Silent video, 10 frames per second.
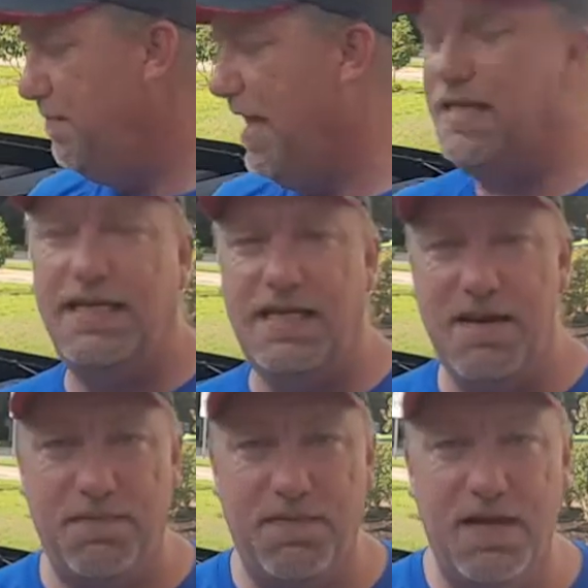Plasti
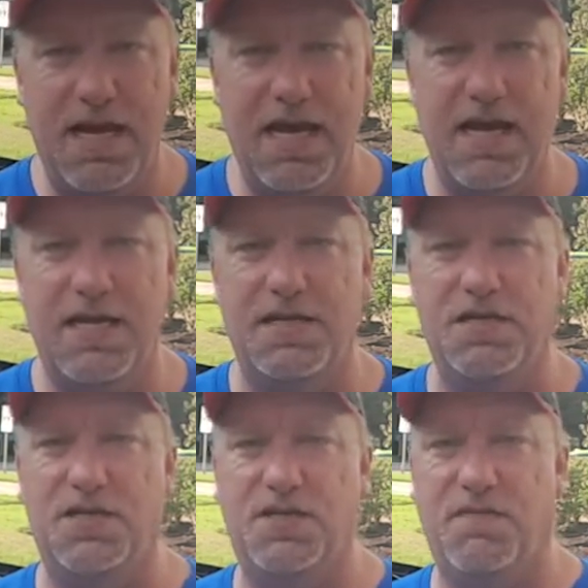Dip
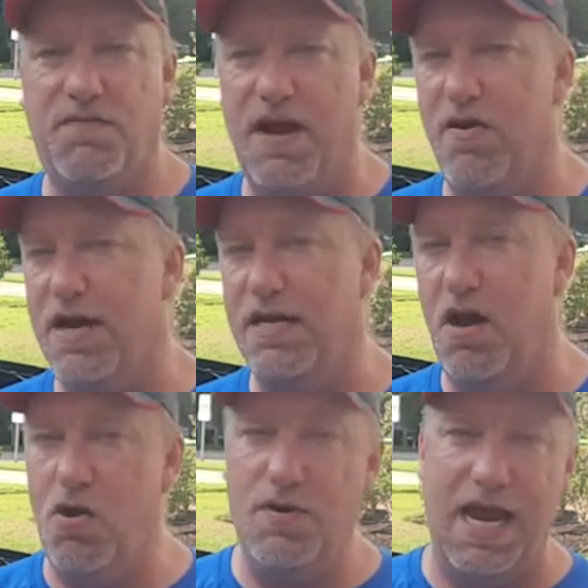is faring
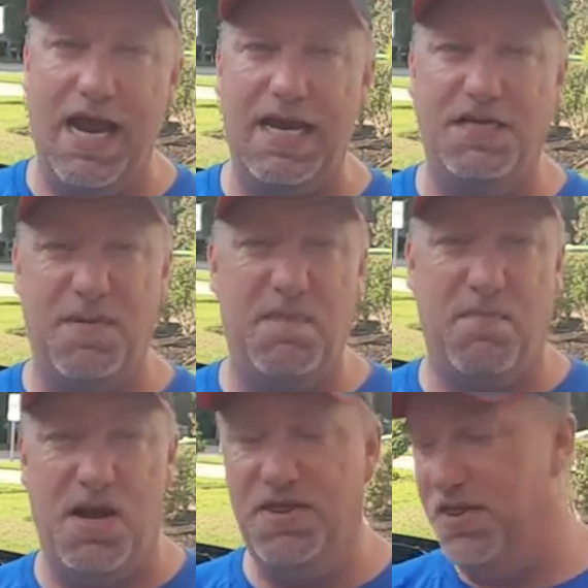okay. It's been a
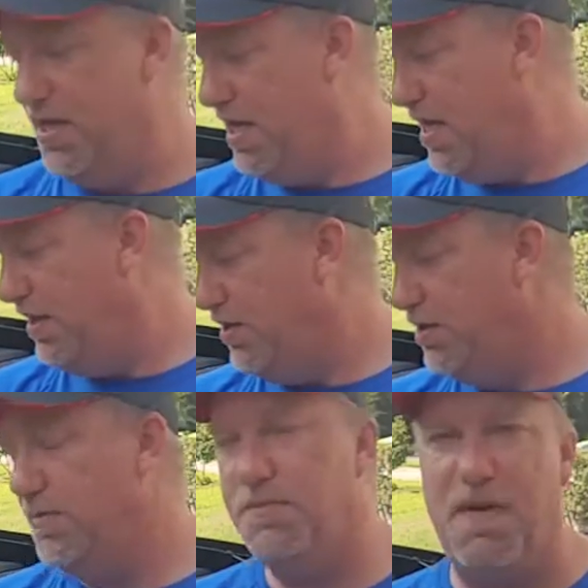month. There's
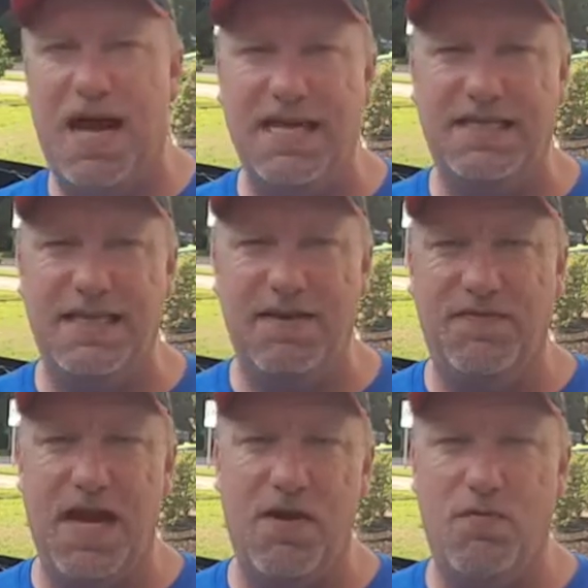some spots that have
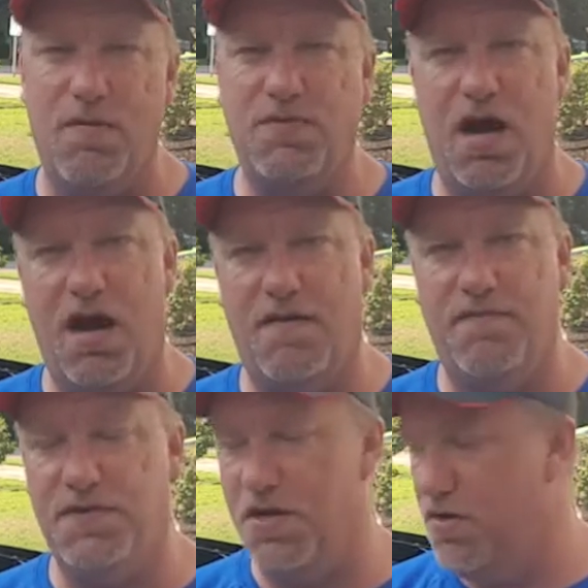kind of rubbed off.
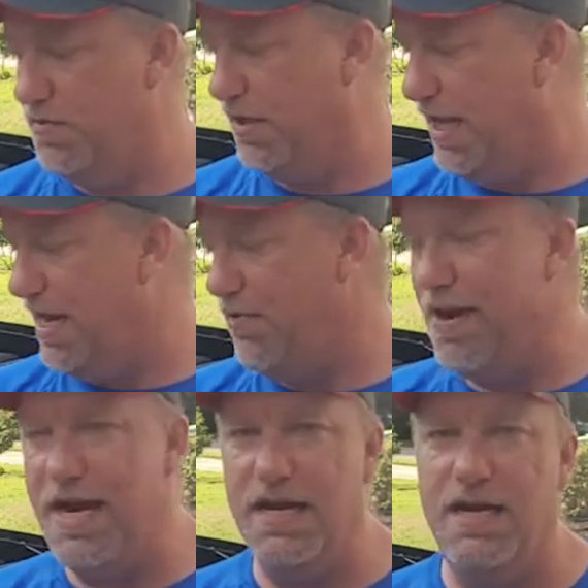So the
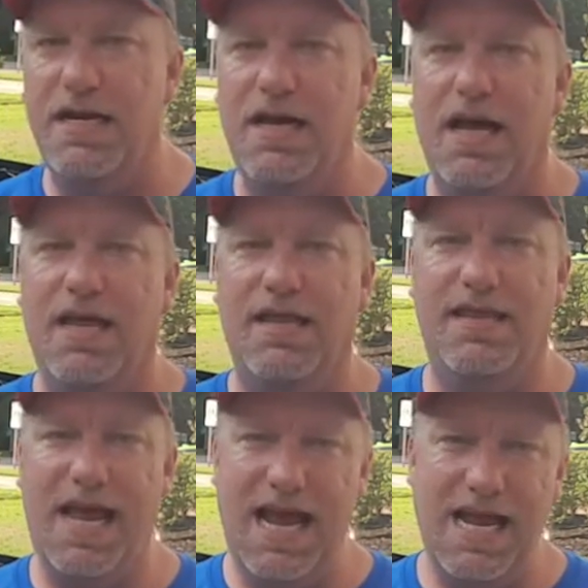lettering,
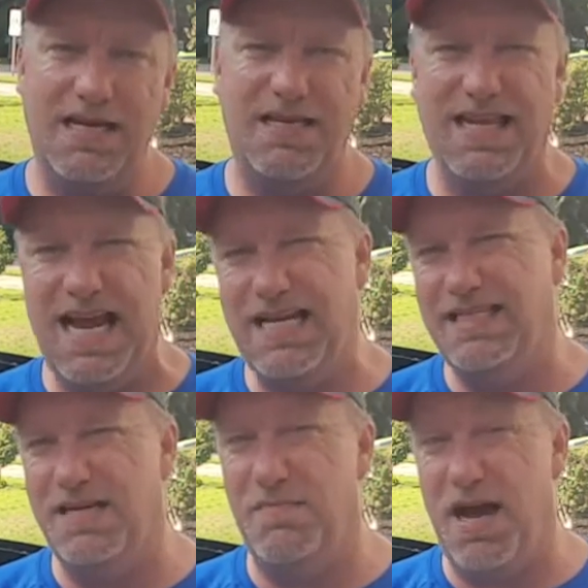that
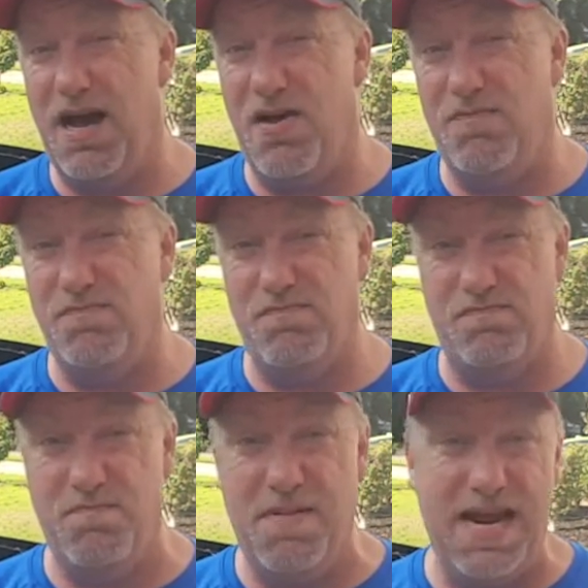lasted about
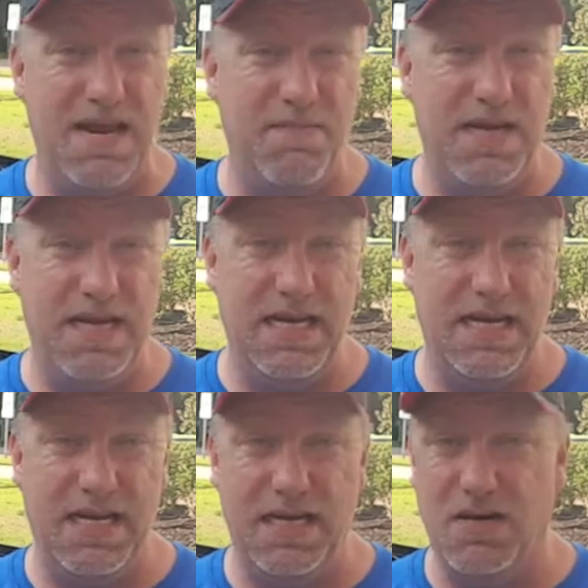
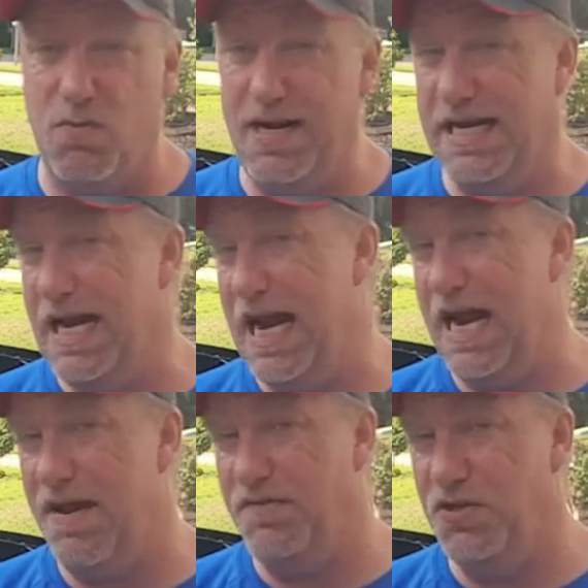maybe a week and a
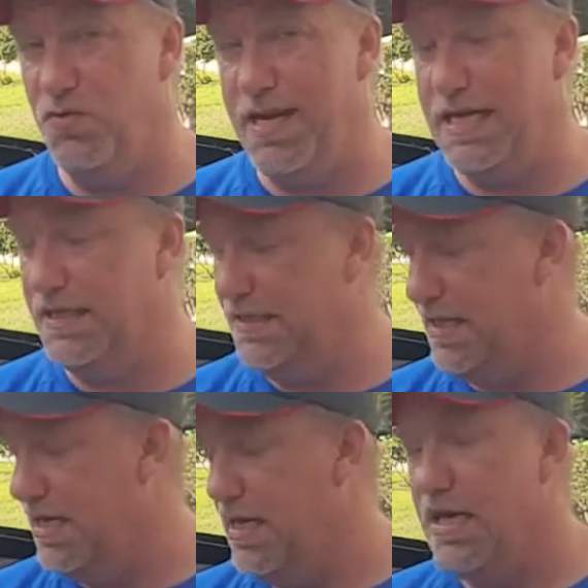half, 2 weeks.
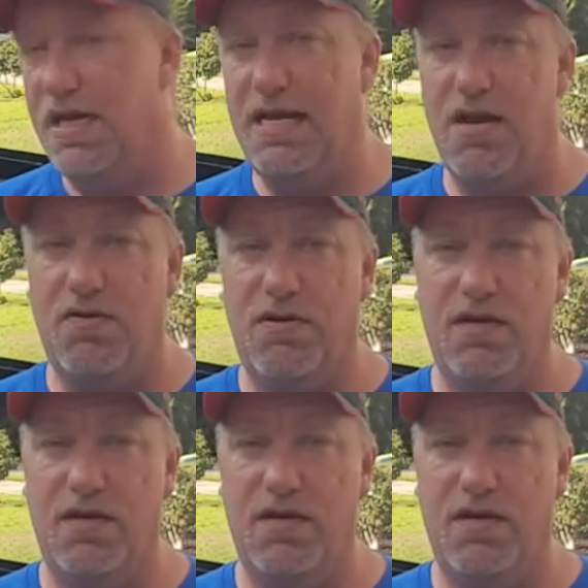Now,